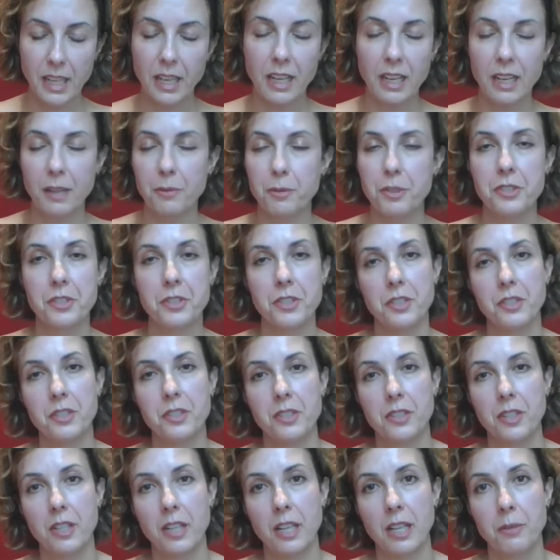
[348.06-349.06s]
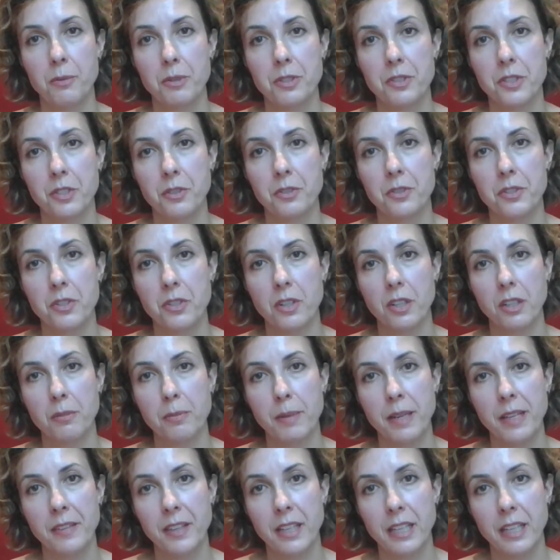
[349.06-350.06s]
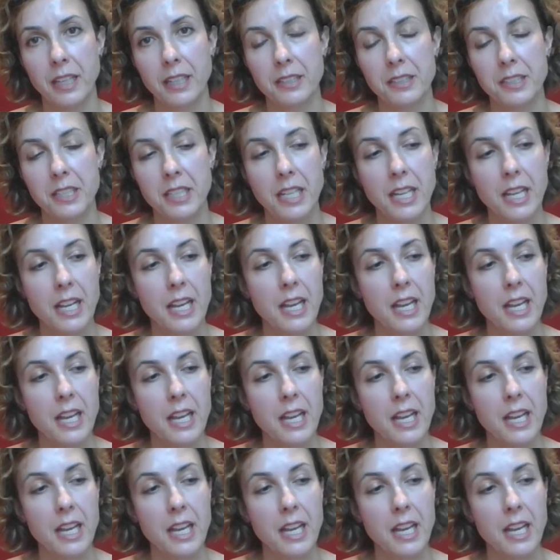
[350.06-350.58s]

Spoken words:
was so struck by that.